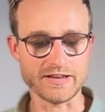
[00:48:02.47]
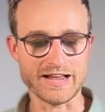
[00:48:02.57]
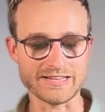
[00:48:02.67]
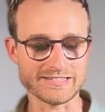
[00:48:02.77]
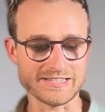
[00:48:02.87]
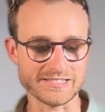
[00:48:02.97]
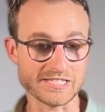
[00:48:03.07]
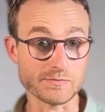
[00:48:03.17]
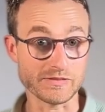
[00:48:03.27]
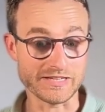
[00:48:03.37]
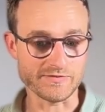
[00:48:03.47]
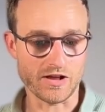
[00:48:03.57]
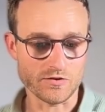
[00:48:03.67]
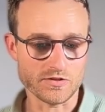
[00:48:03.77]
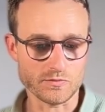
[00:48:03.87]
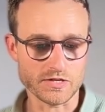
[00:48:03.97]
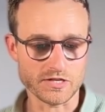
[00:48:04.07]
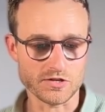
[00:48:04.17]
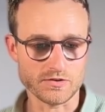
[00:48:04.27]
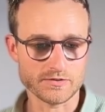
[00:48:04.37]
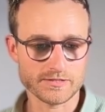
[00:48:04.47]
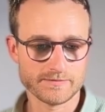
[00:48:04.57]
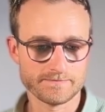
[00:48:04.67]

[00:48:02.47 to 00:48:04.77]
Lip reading: that has this display value that we can use.